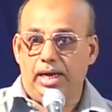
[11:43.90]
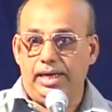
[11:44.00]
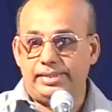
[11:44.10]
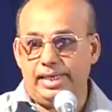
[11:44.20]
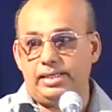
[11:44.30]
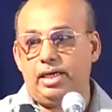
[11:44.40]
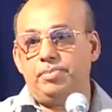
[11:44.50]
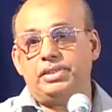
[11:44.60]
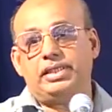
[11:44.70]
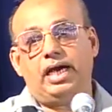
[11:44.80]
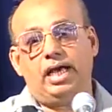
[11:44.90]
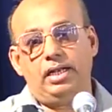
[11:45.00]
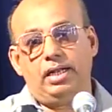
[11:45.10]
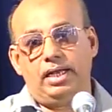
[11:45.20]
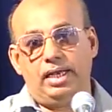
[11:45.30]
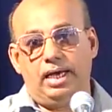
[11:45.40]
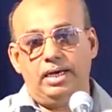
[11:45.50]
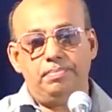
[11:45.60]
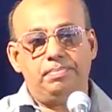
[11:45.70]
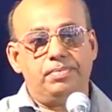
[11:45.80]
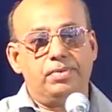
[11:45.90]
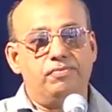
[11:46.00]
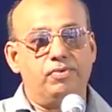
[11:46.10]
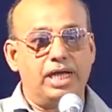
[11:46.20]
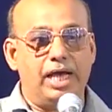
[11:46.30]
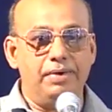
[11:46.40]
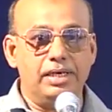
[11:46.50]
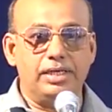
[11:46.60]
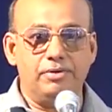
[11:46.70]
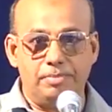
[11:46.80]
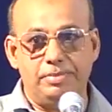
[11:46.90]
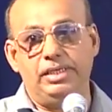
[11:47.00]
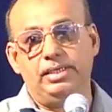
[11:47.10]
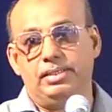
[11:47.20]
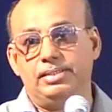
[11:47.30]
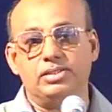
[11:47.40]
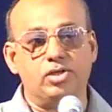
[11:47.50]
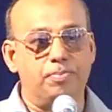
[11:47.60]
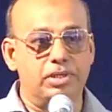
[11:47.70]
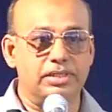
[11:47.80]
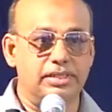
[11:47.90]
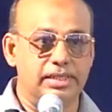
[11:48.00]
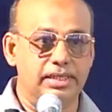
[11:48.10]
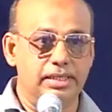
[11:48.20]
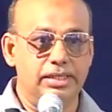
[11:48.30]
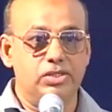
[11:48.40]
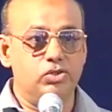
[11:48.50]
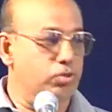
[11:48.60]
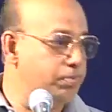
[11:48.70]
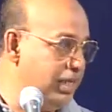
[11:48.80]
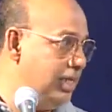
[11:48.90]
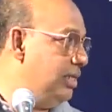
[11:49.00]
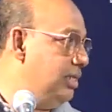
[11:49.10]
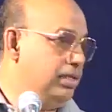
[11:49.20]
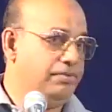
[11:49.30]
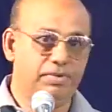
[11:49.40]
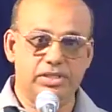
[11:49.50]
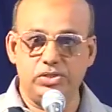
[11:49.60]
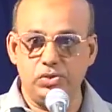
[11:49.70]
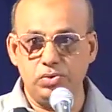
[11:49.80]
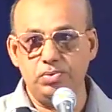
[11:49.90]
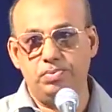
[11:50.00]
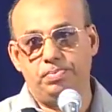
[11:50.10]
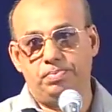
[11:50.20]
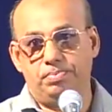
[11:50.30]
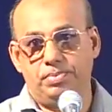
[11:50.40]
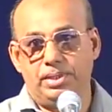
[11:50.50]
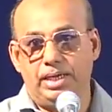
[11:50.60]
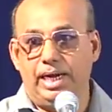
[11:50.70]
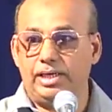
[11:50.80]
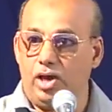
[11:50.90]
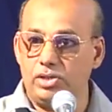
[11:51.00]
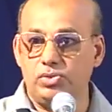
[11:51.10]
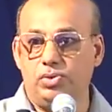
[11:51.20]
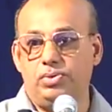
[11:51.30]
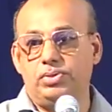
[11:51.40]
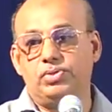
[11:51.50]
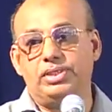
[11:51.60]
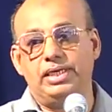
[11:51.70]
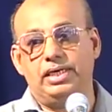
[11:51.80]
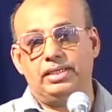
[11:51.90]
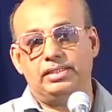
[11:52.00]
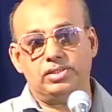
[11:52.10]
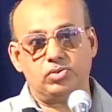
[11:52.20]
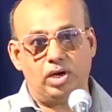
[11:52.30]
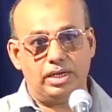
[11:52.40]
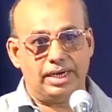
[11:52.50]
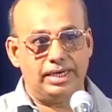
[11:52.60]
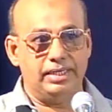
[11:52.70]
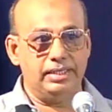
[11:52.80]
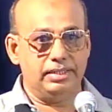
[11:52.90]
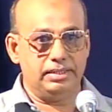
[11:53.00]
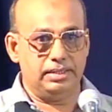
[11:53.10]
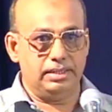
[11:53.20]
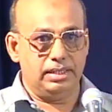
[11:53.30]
I thank Almighty Allah for having given me this opportunity to be with you and also to hear the scholarly